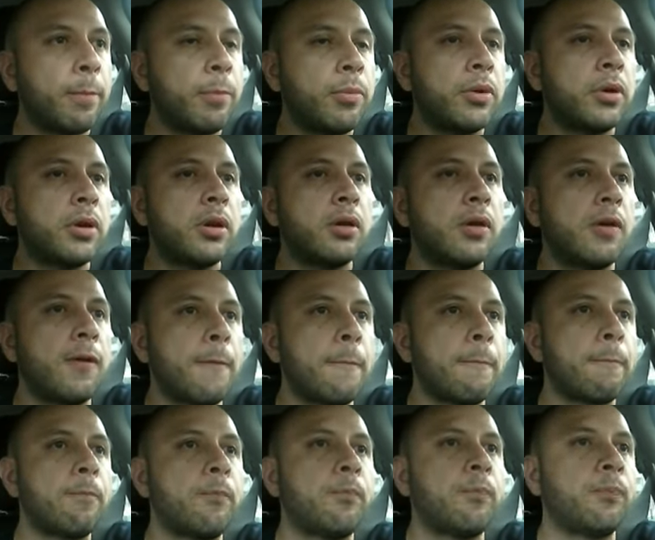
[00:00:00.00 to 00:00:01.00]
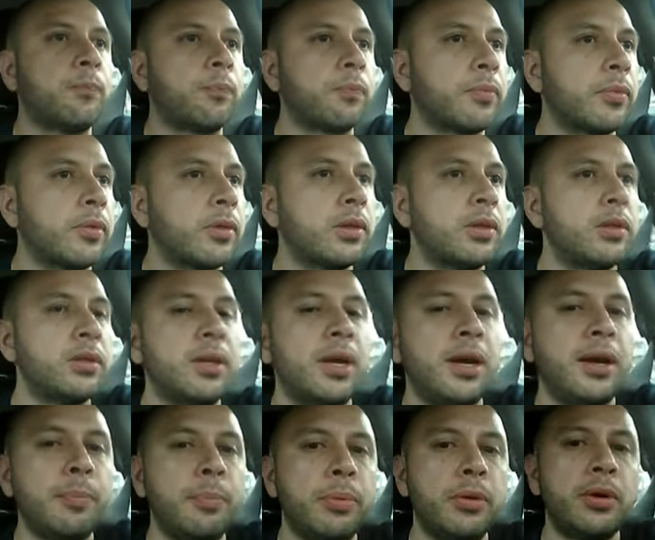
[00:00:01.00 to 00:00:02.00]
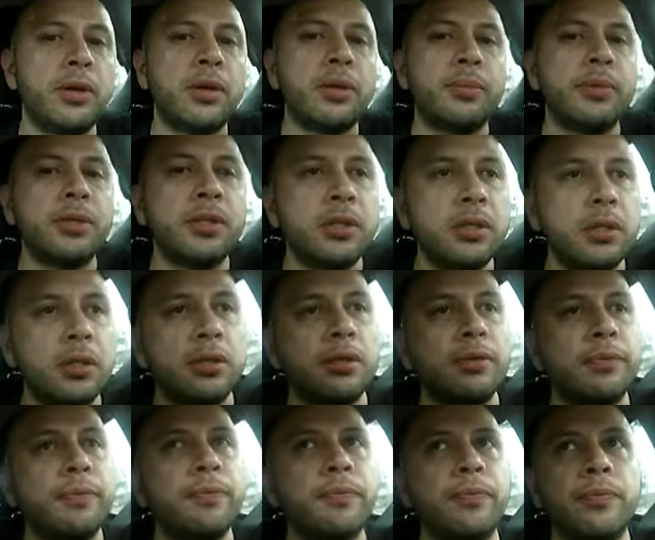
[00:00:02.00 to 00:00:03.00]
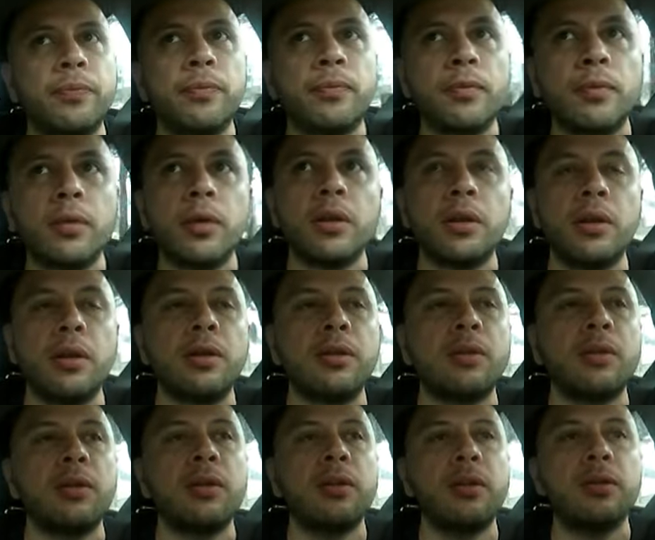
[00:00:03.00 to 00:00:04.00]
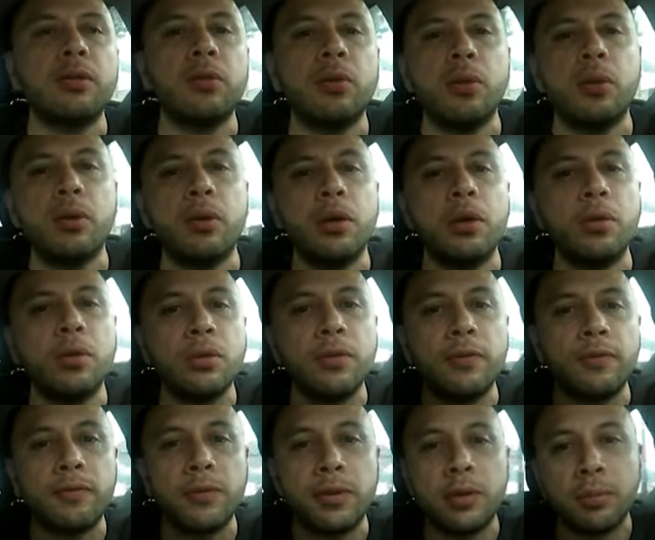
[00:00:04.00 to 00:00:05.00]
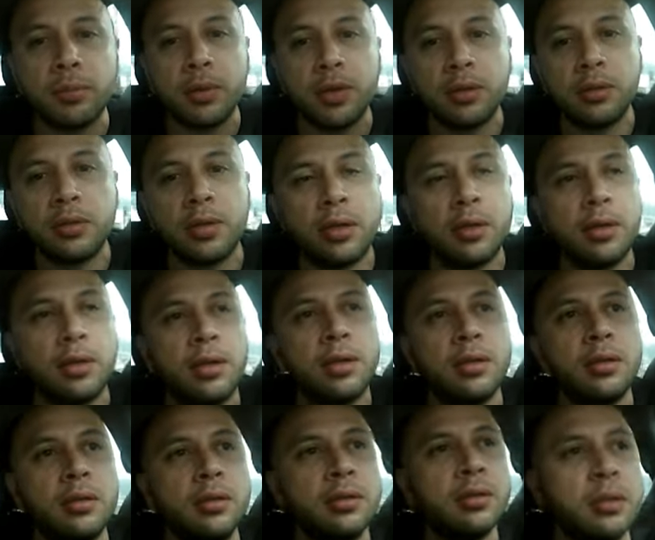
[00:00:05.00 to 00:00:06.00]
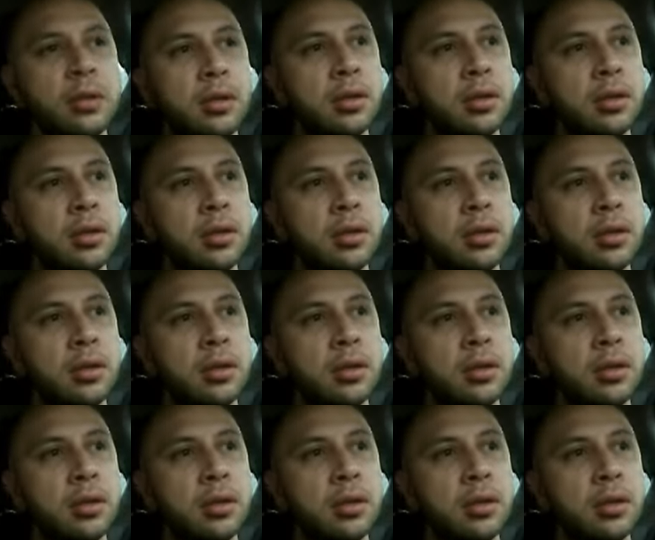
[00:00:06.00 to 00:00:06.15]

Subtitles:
But this hypergamy shit and everything that's going on with the females nowadays,